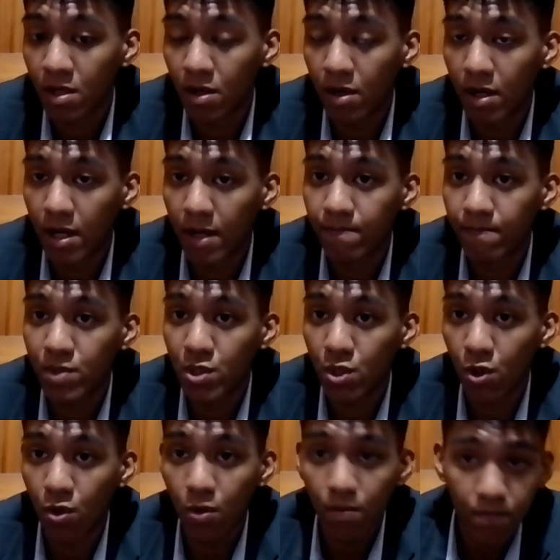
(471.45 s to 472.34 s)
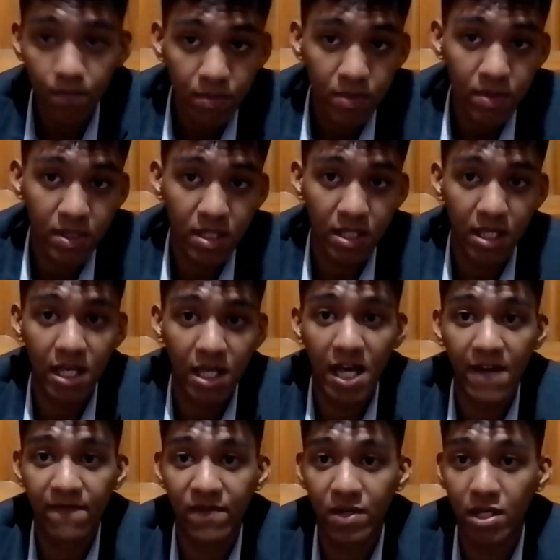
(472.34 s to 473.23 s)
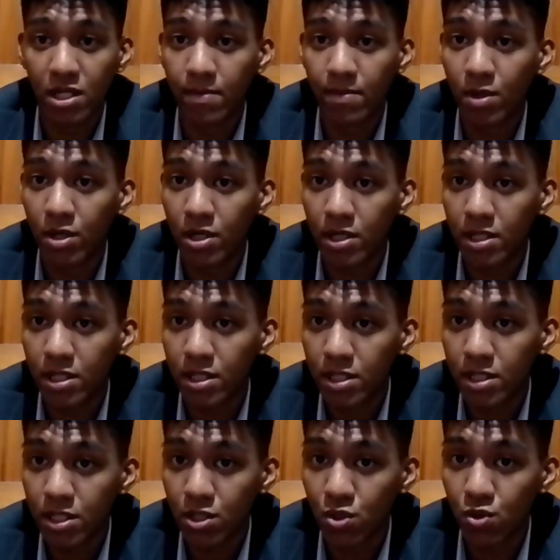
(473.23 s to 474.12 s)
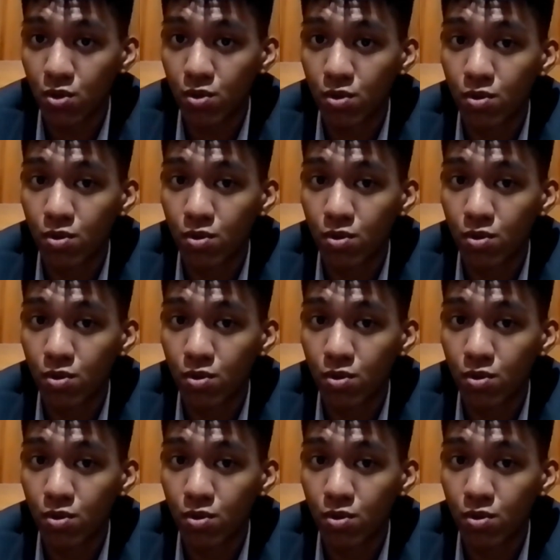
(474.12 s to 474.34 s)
Alright, so the African Americans